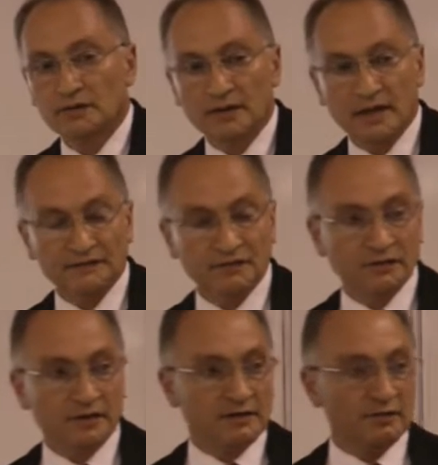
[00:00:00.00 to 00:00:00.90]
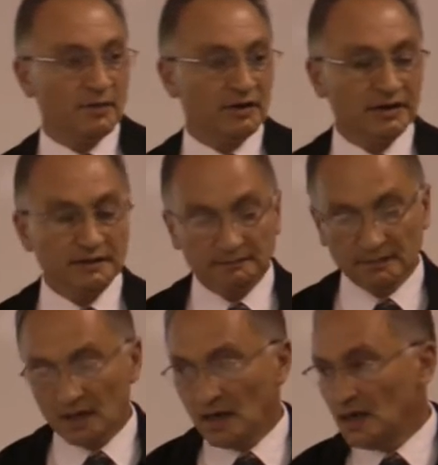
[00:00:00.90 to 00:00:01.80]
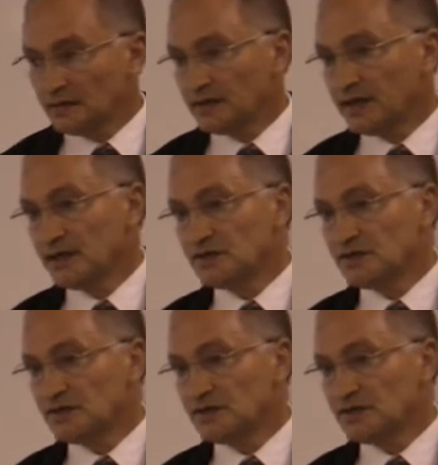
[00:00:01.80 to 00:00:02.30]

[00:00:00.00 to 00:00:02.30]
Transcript: Good afternoon, everybody. Today